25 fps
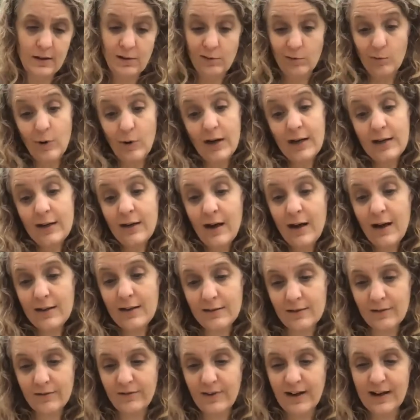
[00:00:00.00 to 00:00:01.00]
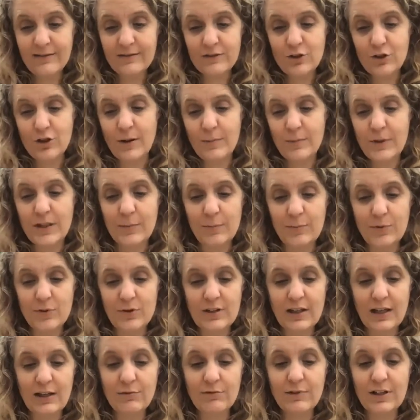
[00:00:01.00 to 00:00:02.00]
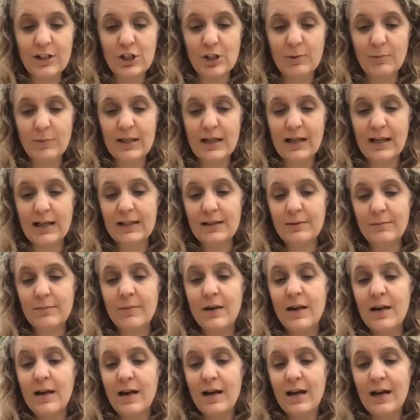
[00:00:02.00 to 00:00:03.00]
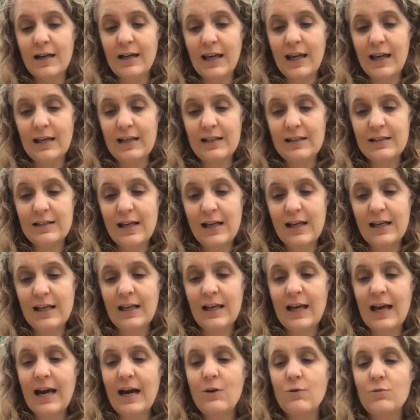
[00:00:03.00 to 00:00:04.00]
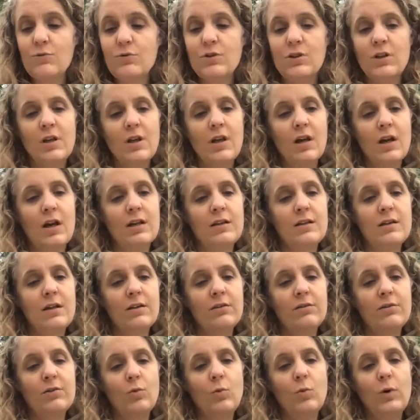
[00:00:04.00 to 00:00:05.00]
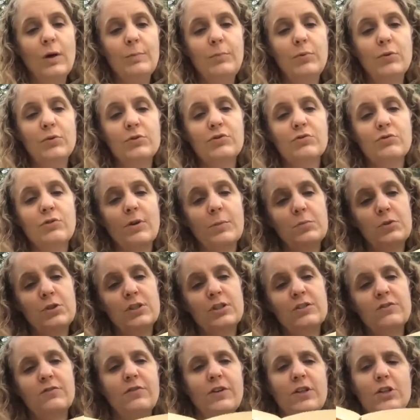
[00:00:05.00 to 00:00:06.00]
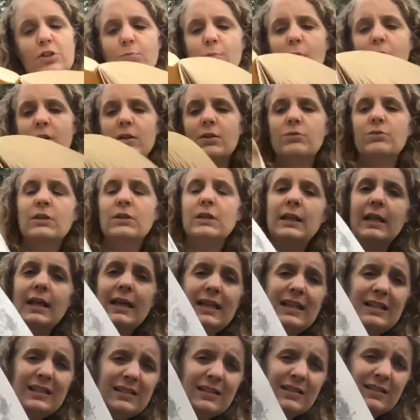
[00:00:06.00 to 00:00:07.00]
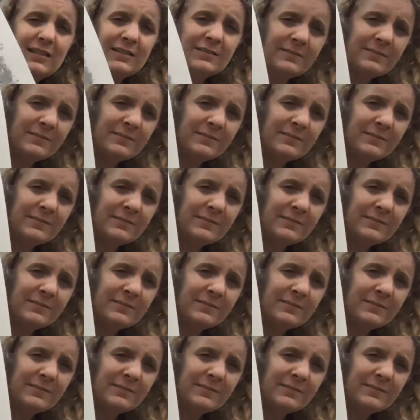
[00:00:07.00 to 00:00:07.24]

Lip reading: Why not? The fat shopkeeper said, reaching behind him again and taking out another Whipple Scrumptious Fudge Mallow Delight.